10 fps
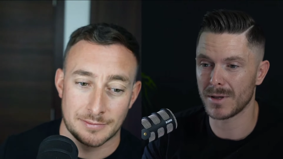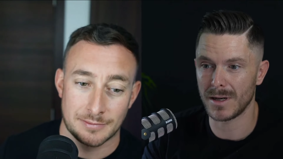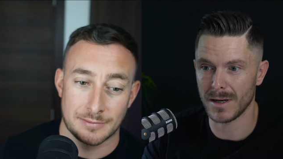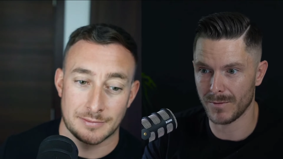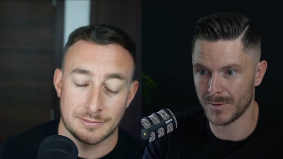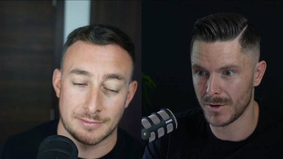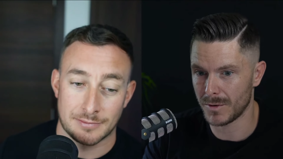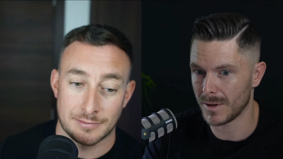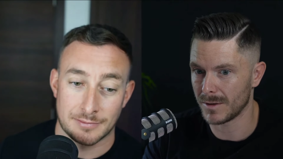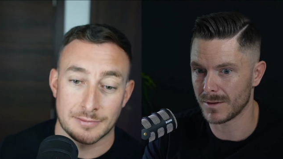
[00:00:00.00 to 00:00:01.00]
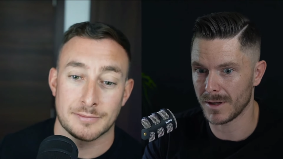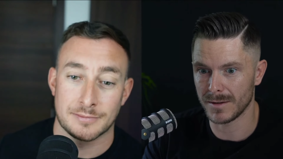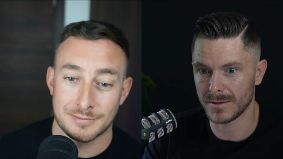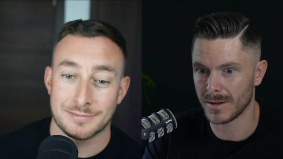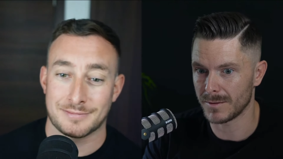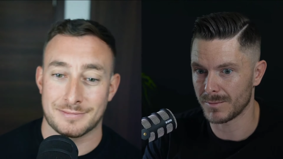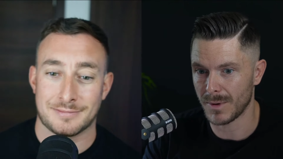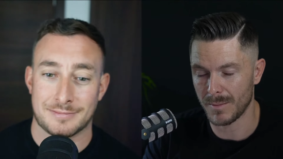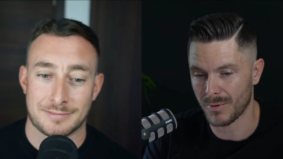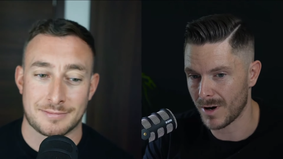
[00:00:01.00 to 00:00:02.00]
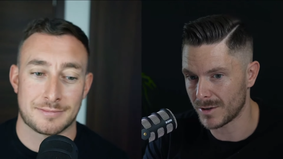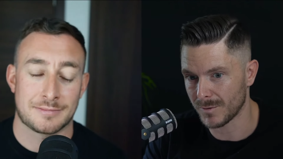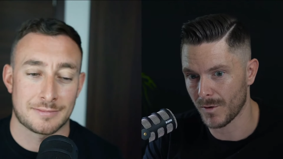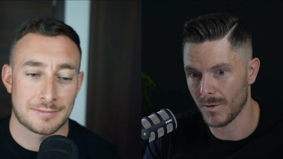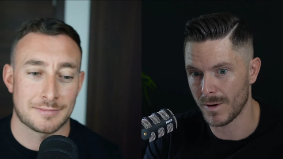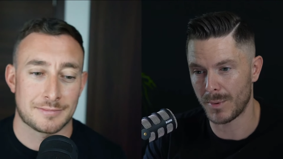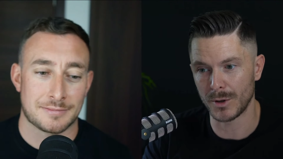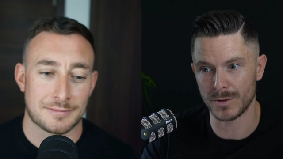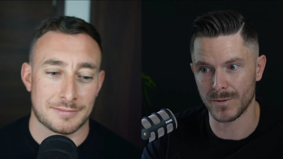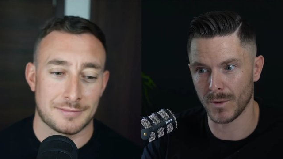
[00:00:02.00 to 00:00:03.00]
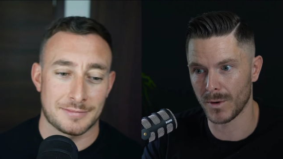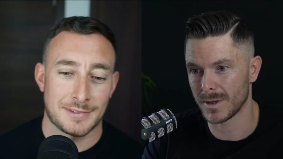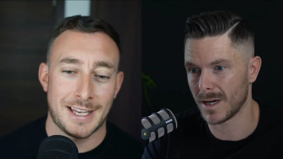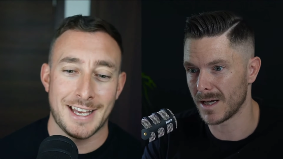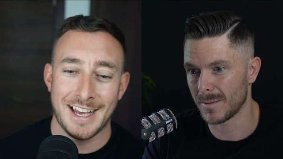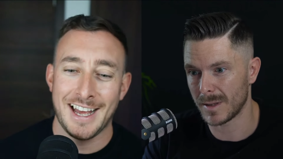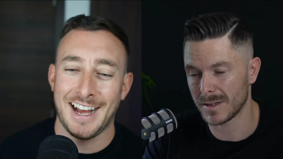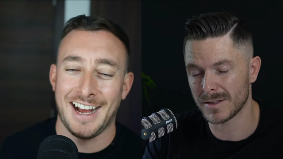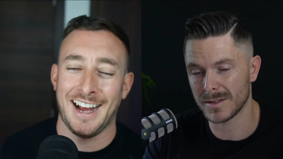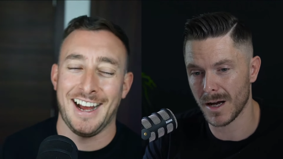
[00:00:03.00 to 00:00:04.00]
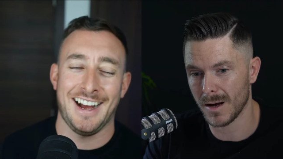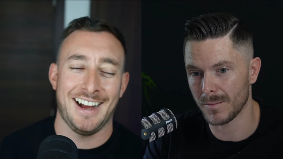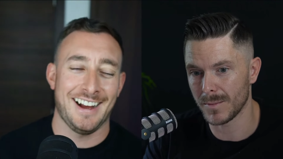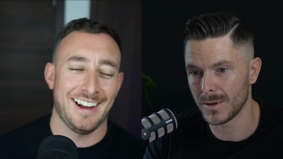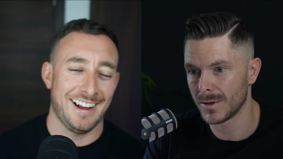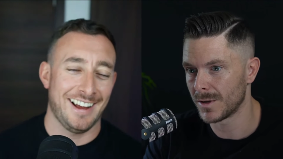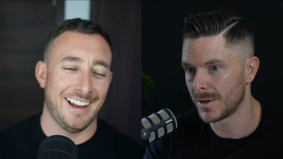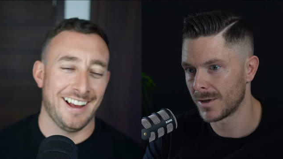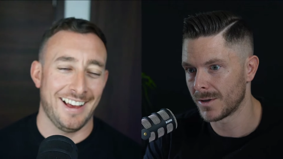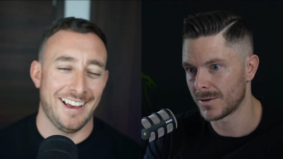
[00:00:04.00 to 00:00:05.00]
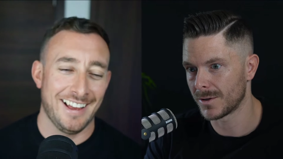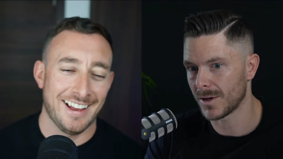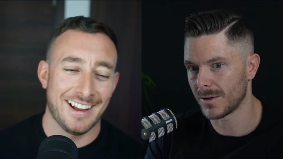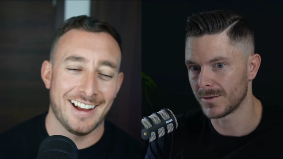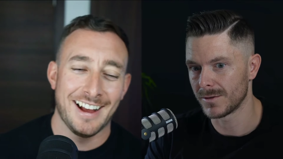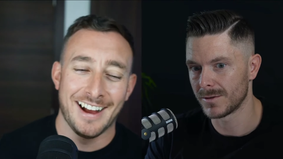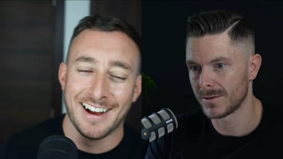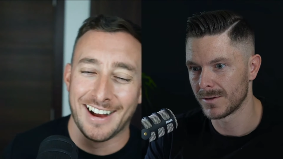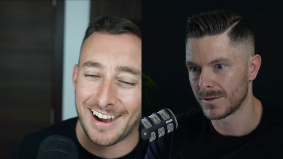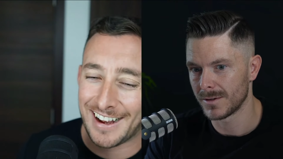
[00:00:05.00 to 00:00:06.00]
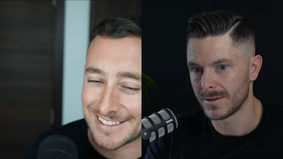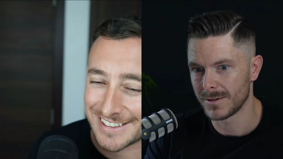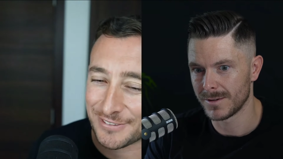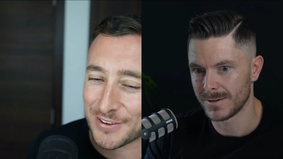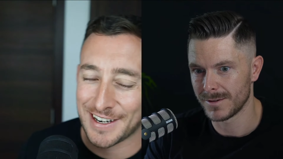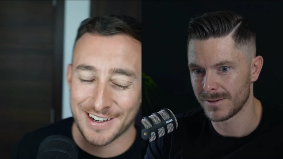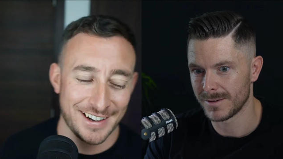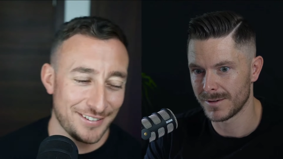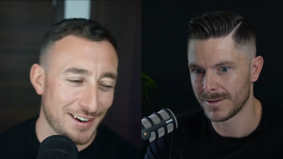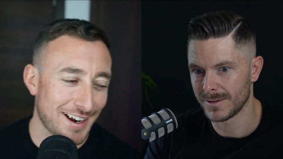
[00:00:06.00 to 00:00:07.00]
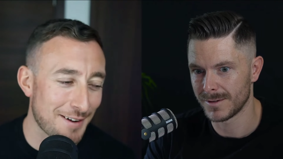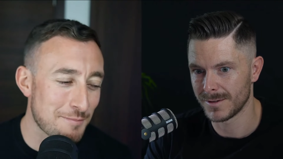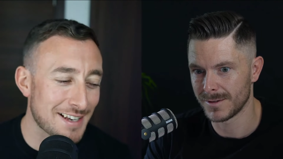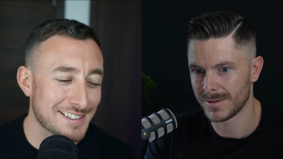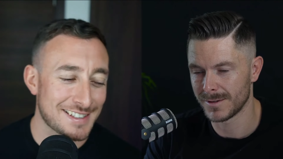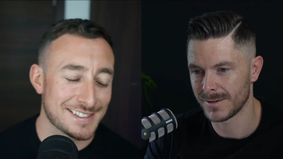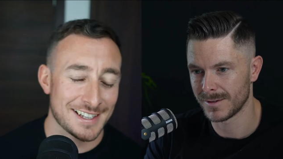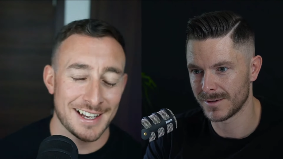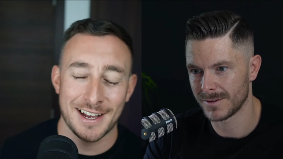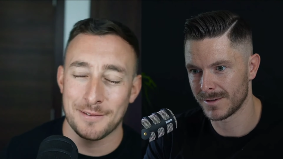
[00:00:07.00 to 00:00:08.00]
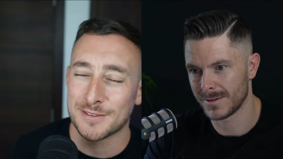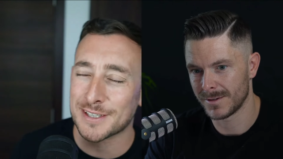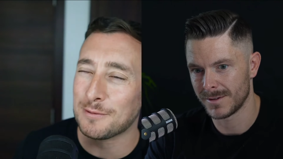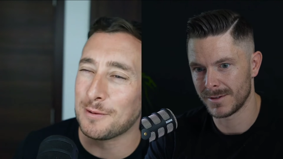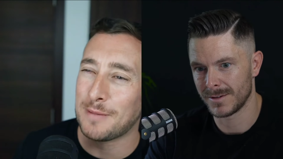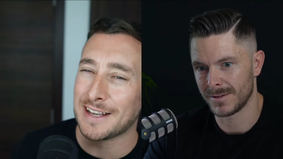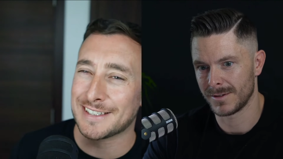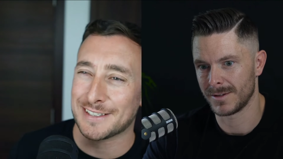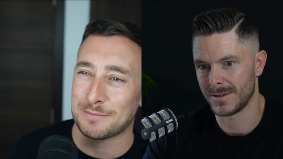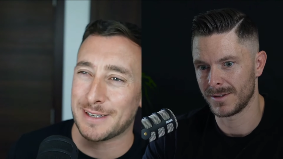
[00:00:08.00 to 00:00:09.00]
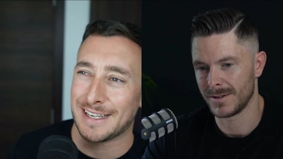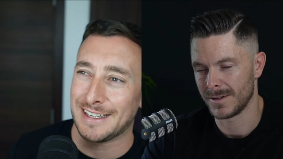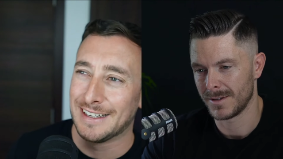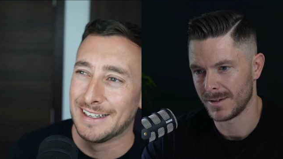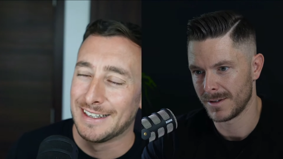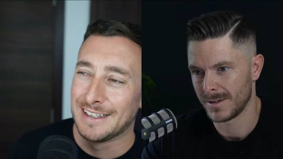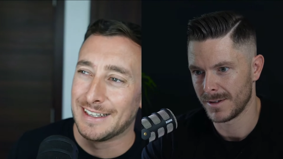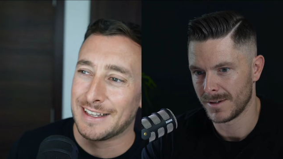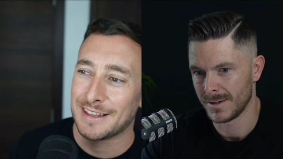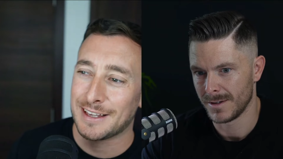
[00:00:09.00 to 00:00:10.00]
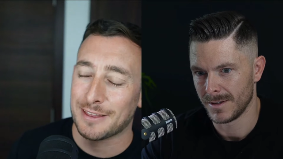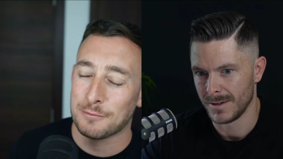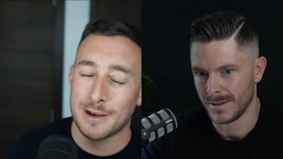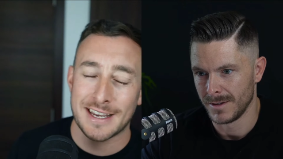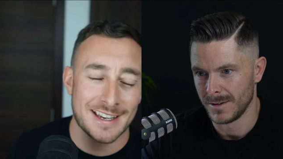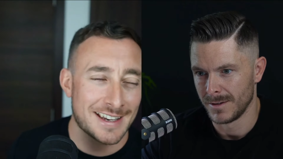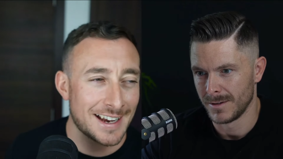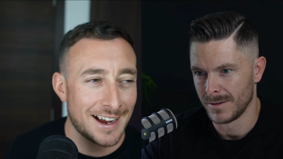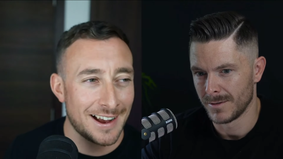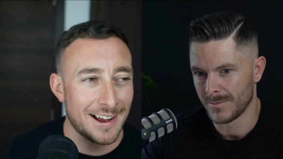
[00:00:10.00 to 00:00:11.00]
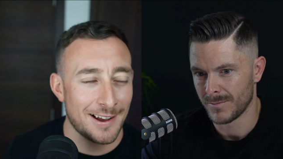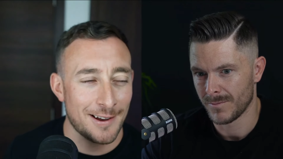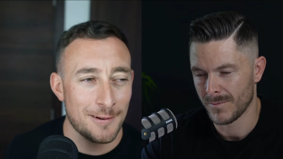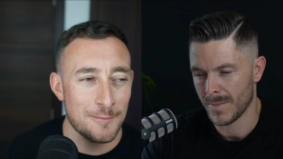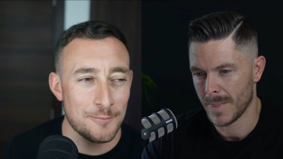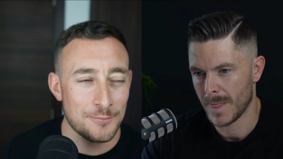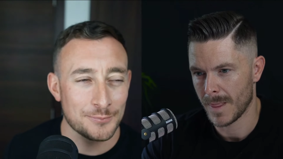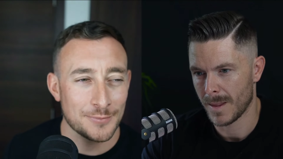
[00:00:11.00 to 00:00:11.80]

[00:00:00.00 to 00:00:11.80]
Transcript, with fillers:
Speaker 1: love you and and and and praise you for it and push you forward, and there'll be some that don't.
Speaker 2: Actually, funny enough, I, I messaged um, someone messaged me the other week. Um,